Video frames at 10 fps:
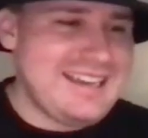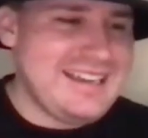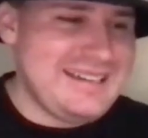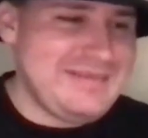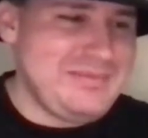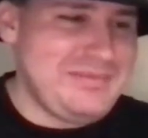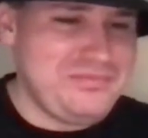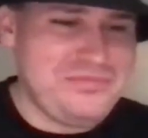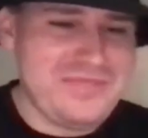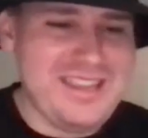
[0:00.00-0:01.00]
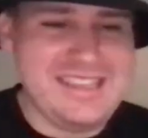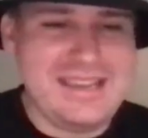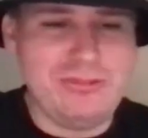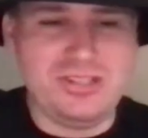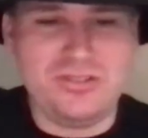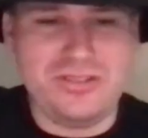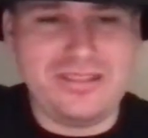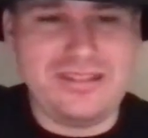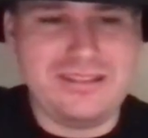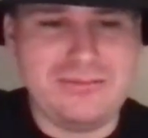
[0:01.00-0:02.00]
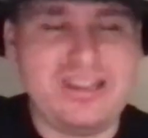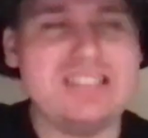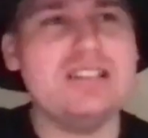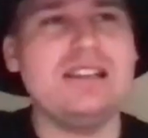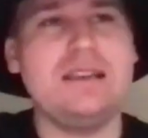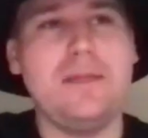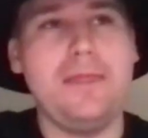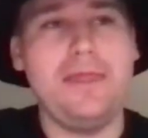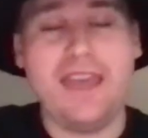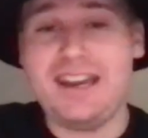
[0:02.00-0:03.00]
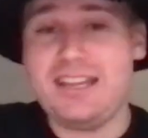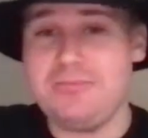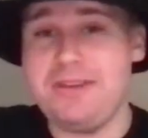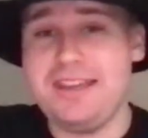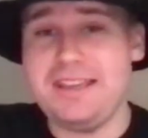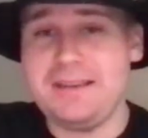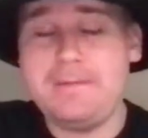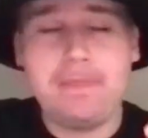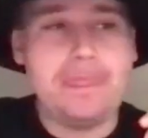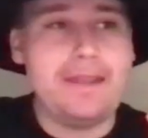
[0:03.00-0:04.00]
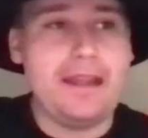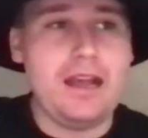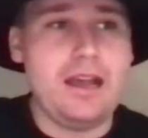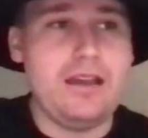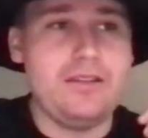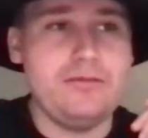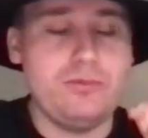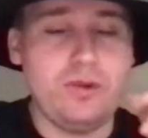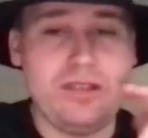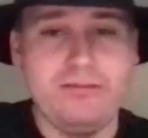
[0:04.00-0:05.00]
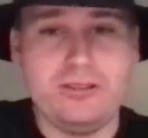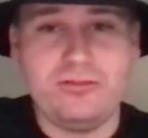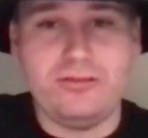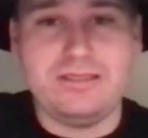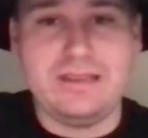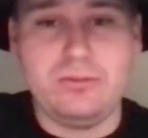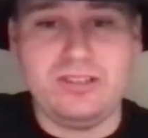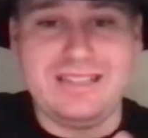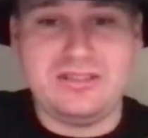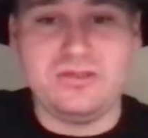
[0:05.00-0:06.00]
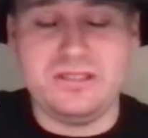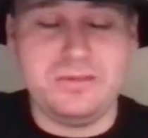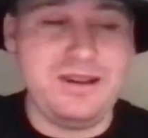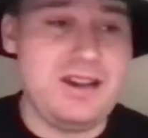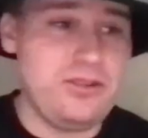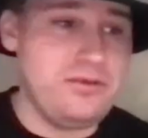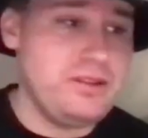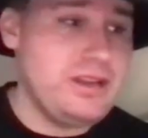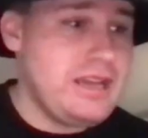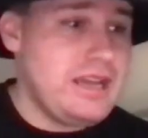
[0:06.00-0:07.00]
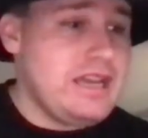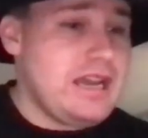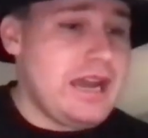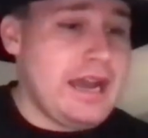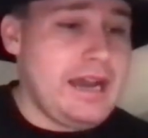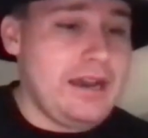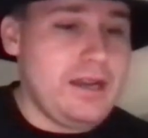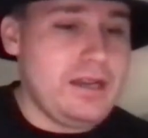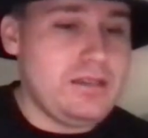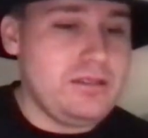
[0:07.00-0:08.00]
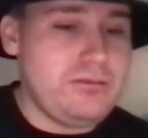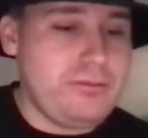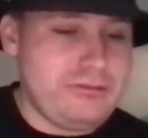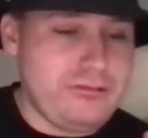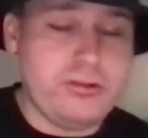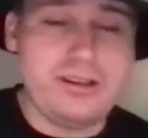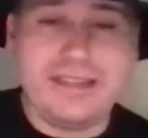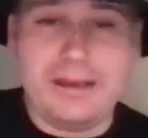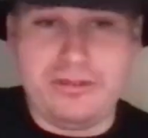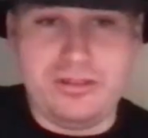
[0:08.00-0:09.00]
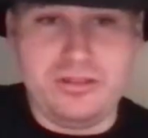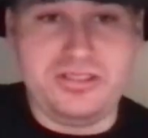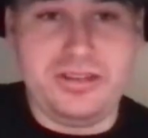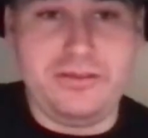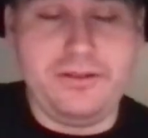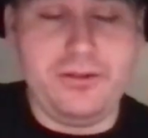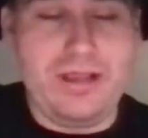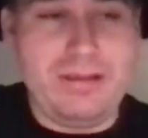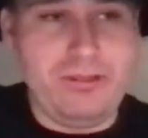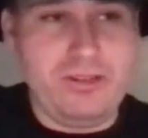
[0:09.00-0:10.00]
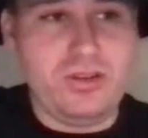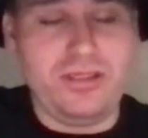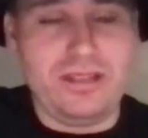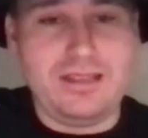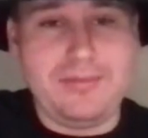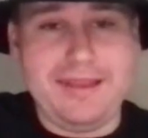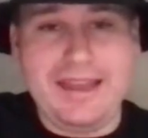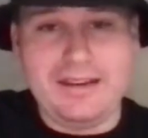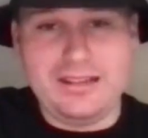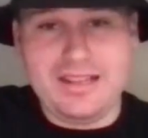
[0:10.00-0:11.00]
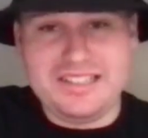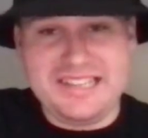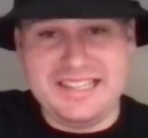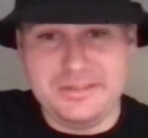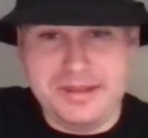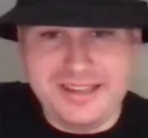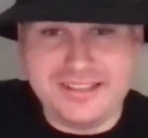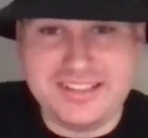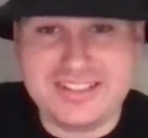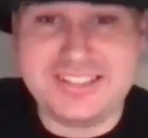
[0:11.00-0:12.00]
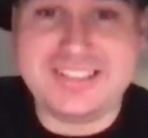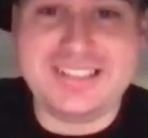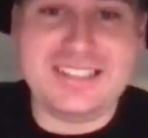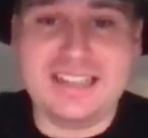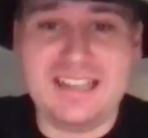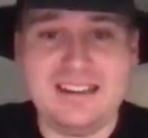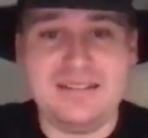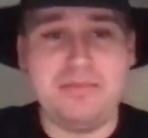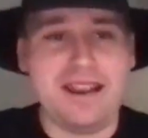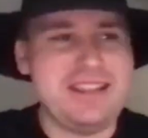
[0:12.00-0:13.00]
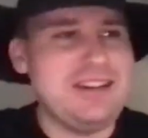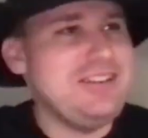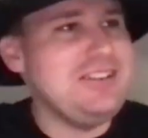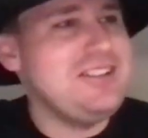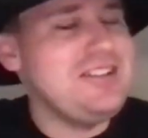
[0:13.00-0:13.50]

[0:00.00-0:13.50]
Um, Again, we shot there. We actually that EP, where the Rich Run Deep, which that song was a part of. We recorded that with Josh Setterfield, and we shot the clip out of Glasshouse Mountains back in